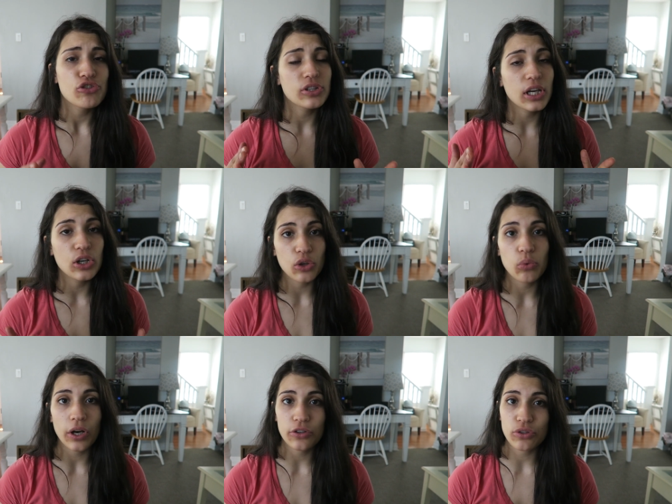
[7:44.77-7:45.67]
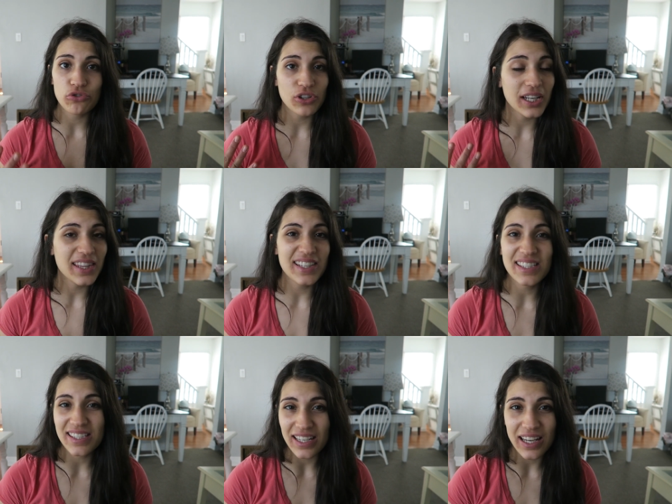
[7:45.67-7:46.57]
Drink a good water. Don't drink anything
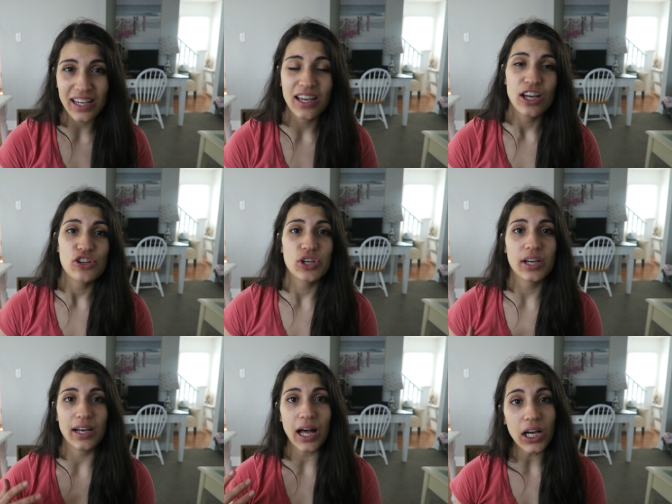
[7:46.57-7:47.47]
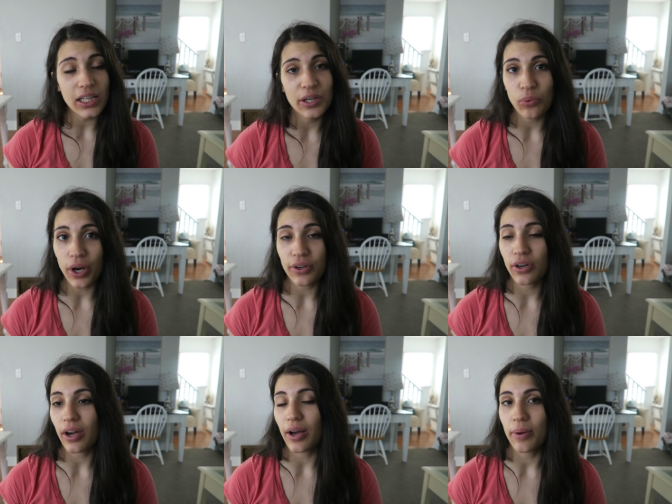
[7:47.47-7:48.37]
acidic. Drink an alkaline
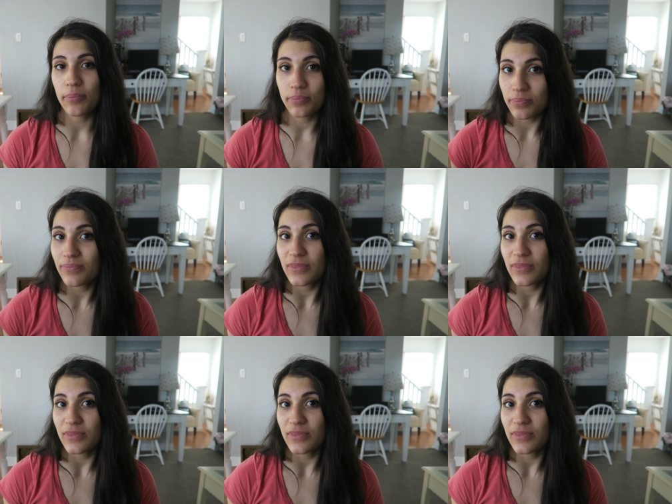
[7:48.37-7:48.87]
water. Um,